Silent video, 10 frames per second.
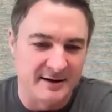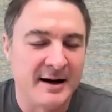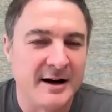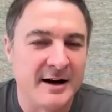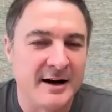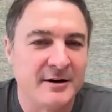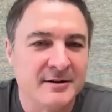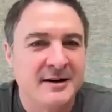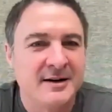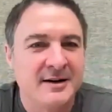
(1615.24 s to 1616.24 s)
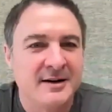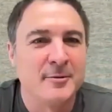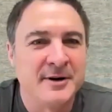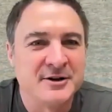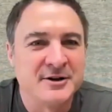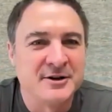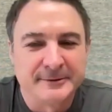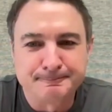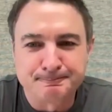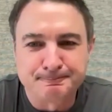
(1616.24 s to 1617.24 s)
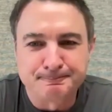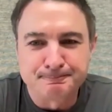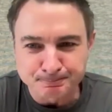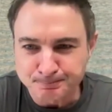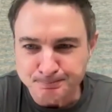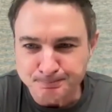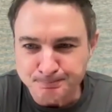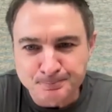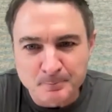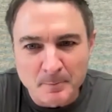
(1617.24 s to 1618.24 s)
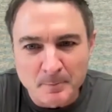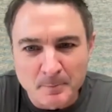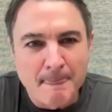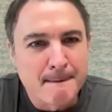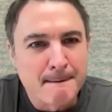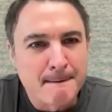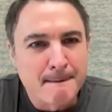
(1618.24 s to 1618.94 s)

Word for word: uh, higher higher picture there that's